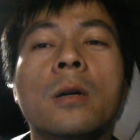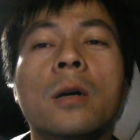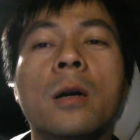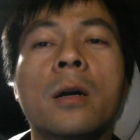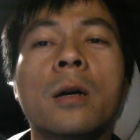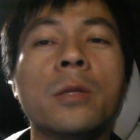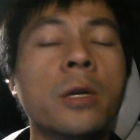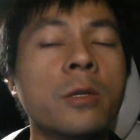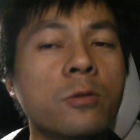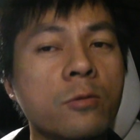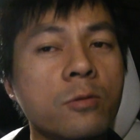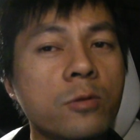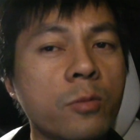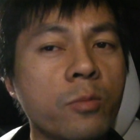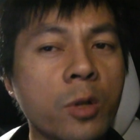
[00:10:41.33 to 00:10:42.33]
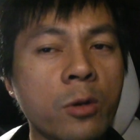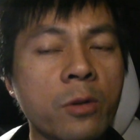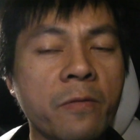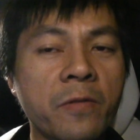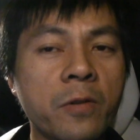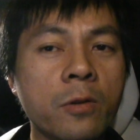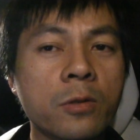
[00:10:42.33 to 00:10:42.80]
then you blow
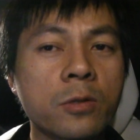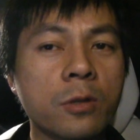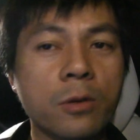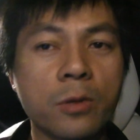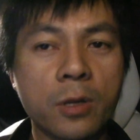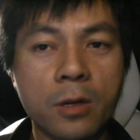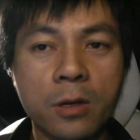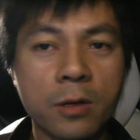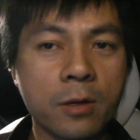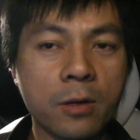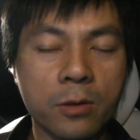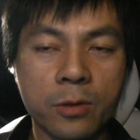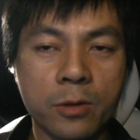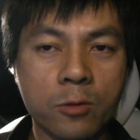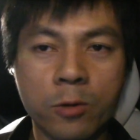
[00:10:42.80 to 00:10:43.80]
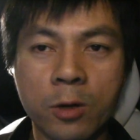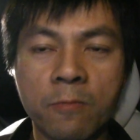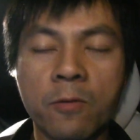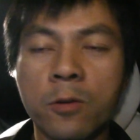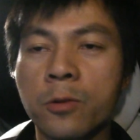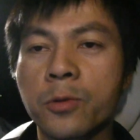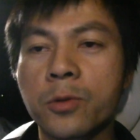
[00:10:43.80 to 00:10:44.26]
the fuse on the
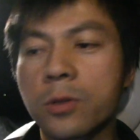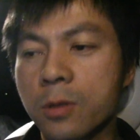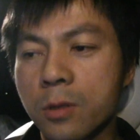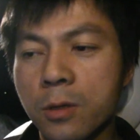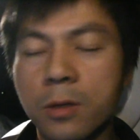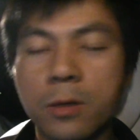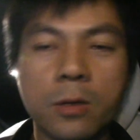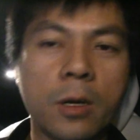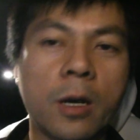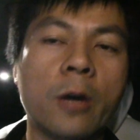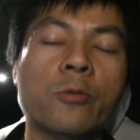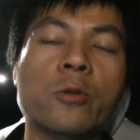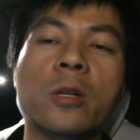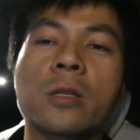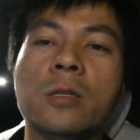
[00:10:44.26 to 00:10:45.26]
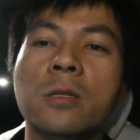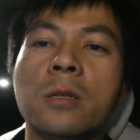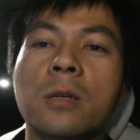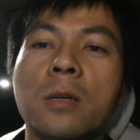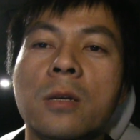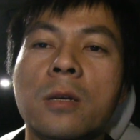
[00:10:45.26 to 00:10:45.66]
12 volt outlet,